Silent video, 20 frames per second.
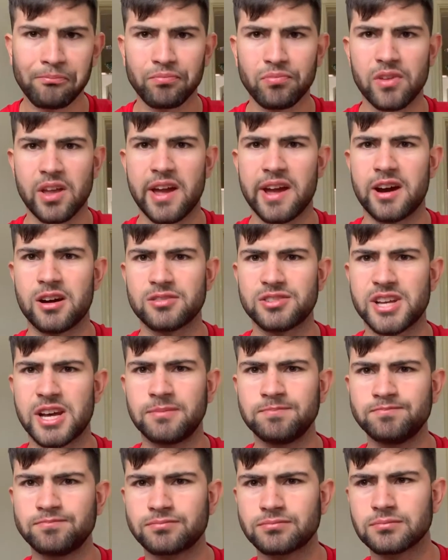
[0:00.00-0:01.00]
8 out of 10.
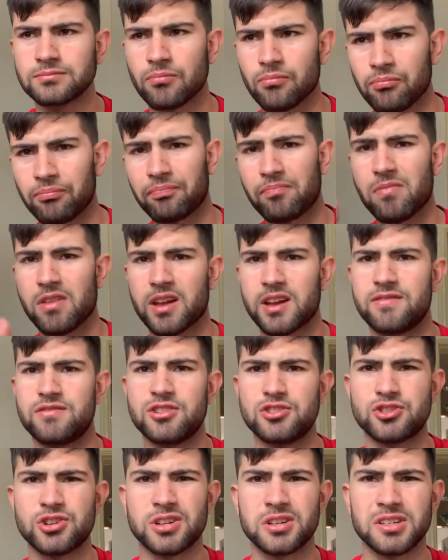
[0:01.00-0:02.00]
Give the
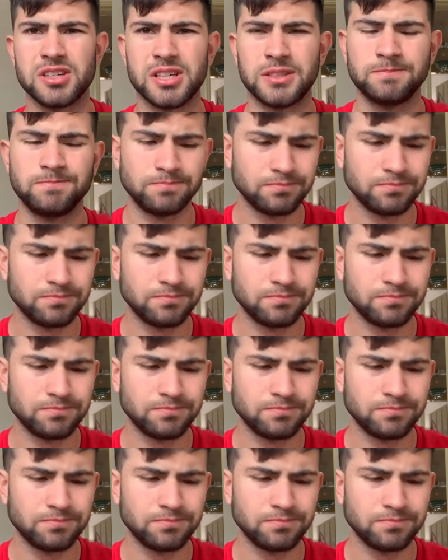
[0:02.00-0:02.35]
drink a